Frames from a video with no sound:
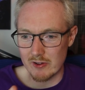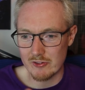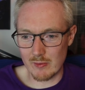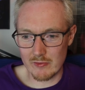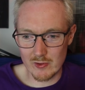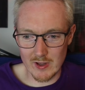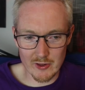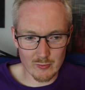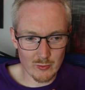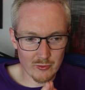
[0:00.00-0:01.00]
some of you
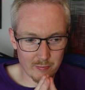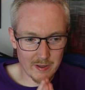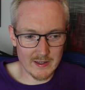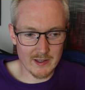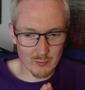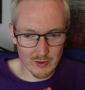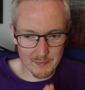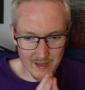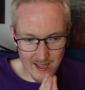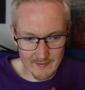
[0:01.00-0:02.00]
guys will debate it with
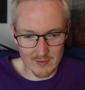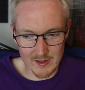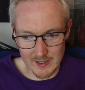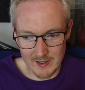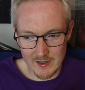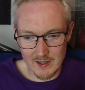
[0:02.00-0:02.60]
me heavily.